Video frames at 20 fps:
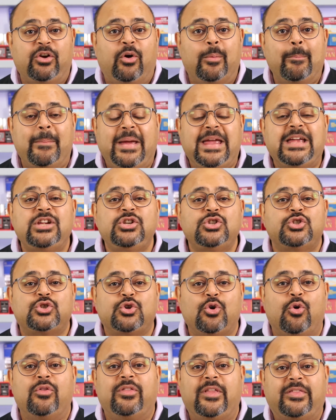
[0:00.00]
on making
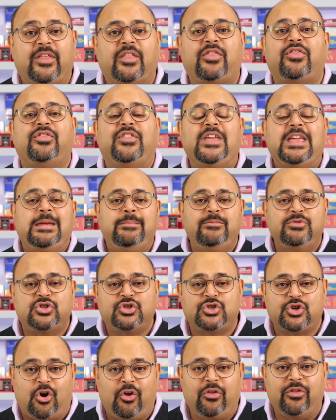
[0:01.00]
sure that the theme
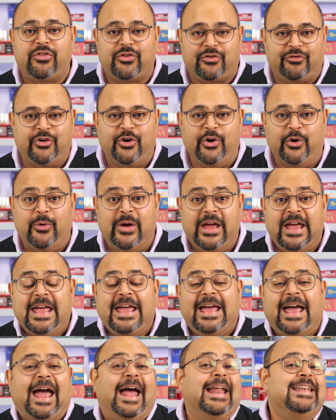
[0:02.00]
shone through,
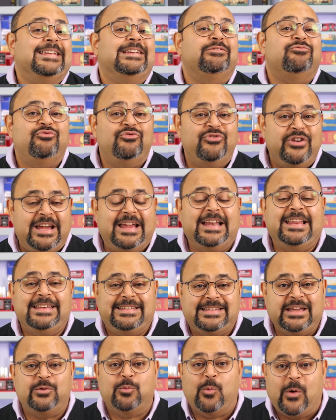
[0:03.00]
and it really
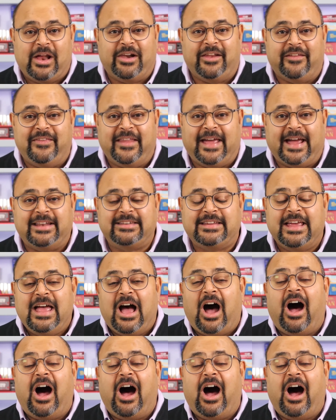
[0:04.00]
did well in that.